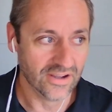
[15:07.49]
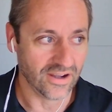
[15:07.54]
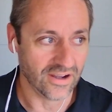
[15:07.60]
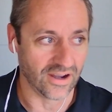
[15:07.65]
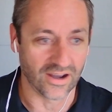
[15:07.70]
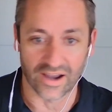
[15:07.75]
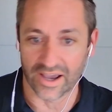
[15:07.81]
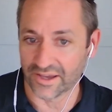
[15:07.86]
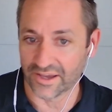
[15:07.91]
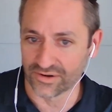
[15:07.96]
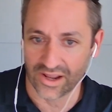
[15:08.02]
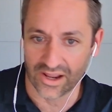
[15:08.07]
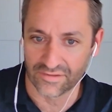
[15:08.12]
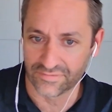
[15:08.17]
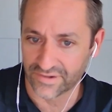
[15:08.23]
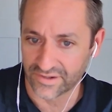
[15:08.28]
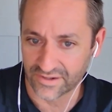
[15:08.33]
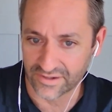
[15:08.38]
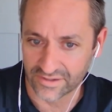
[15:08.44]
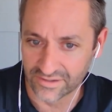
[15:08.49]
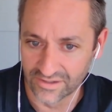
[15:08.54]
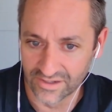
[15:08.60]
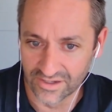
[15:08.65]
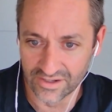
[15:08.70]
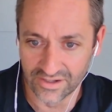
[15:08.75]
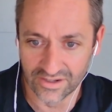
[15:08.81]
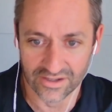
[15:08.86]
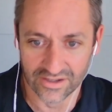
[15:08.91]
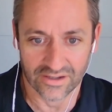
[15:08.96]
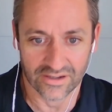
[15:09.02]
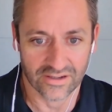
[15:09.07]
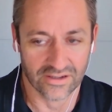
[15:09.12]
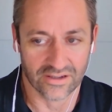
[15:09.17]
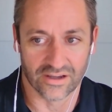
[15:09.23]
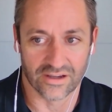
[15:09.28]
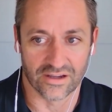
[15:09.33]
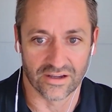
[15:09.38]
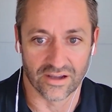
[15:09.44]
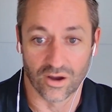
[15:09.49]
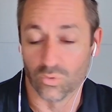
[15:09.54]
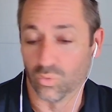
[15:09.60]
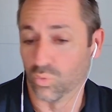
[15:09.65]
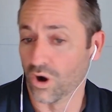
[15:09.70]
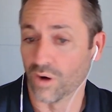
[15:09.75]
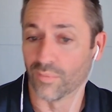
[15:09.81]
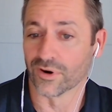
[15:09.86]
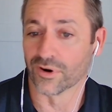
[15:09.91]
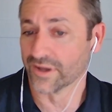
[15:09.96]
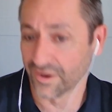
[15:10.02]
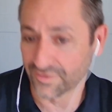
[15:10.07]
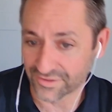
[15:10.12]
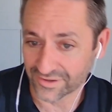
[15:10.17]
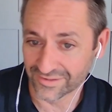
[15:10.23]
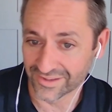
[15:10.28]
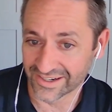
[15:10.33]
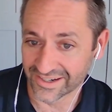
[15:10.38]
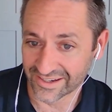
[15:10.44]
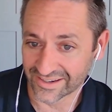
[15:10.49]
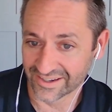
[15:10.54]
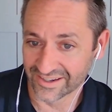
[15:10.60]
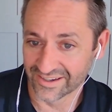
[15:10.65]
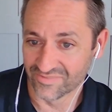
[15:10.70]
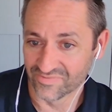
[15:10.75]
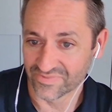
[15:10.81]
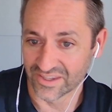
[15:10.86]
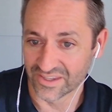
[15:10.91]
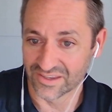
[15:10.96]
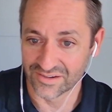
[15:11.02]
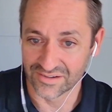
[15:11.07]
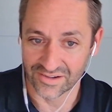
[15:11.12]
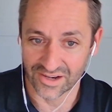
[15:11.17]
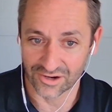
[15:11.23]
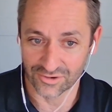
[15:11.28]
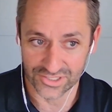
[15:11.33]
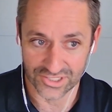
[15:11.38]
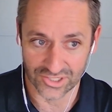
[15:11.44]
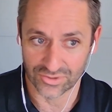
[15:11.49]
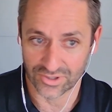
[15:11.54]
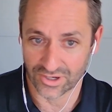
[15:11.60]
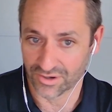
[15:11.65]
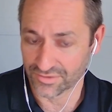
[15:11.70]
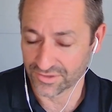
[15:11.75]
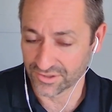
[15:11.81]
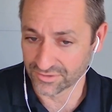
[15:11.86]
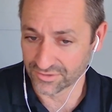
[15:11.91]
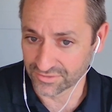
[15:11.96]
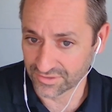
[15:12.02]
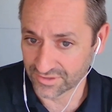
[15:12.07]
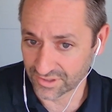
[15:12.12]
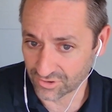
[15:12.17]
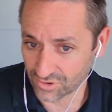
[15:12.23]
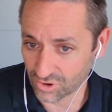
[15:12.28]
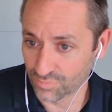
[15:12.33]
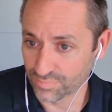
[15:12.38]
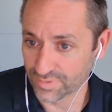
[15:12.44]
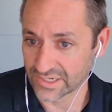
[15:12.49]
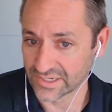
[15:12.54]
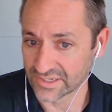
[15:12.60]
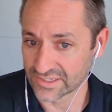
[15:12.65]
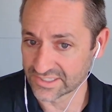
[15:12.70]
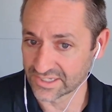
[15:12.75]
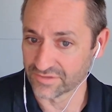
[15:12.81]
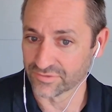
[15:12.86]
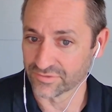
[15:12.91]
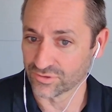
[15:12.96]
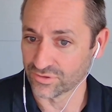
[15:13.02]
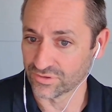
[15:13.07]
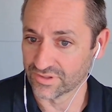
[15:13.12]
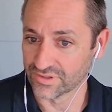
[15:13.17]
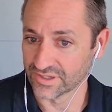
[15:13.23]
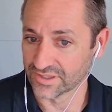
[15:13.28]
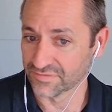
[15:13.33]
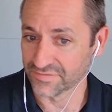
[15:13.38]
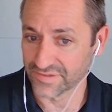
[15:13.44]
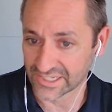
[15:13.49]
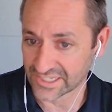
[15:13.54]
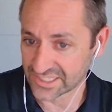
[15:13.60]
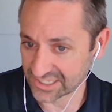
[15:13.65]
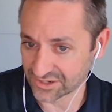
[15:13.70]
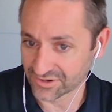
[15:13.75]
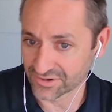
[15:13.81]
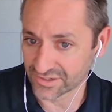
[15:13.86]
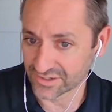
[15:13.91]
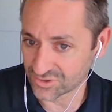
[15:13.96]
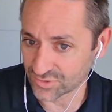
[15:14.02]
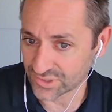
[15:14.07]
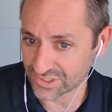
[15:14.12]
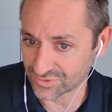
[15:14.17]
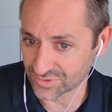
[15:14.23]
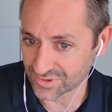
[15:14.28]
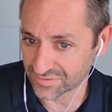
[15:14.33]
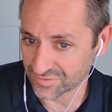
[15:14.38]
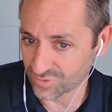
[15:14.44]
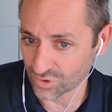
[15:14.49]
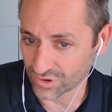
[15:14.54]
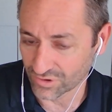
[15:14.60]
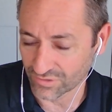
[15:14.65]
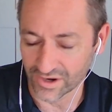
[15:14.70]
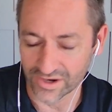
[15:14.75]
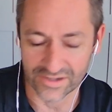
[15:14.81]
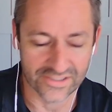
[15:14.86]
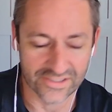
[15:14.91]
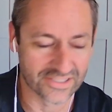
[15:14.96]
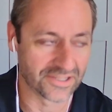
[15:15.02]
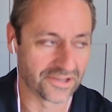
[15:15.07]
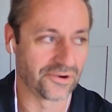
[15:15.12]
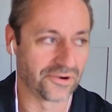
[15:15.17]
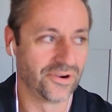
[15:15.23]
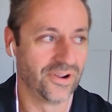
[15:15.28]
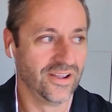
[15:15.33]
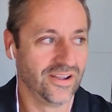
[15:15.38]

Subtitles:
I don't have a Walmart health clinic in Arizona, although they're opening several in the Phoenix area in 2024, right? So